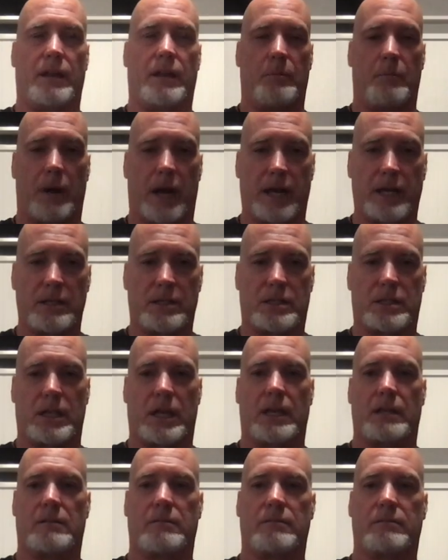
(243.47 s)
the
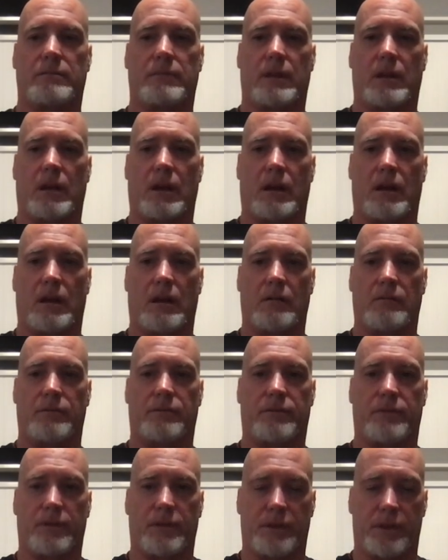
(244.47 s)
mindset of
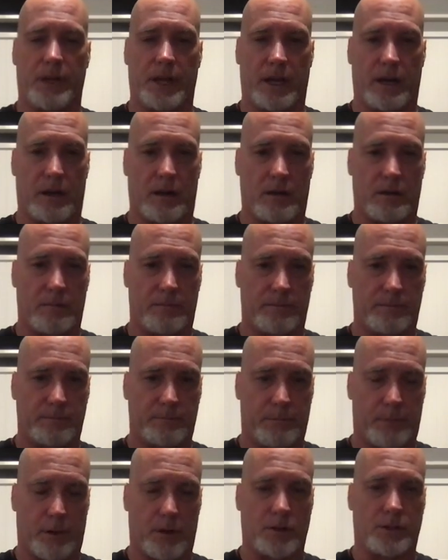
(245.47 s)
their
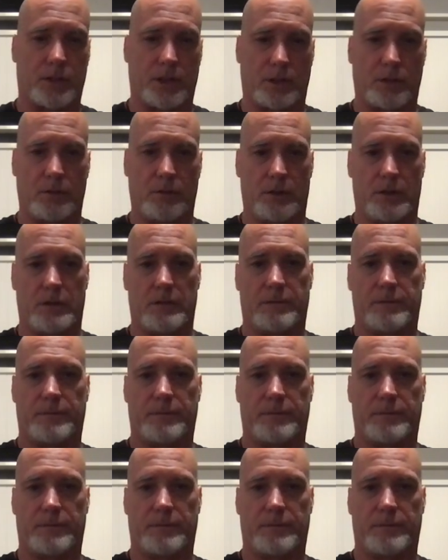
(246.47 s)
persecutor.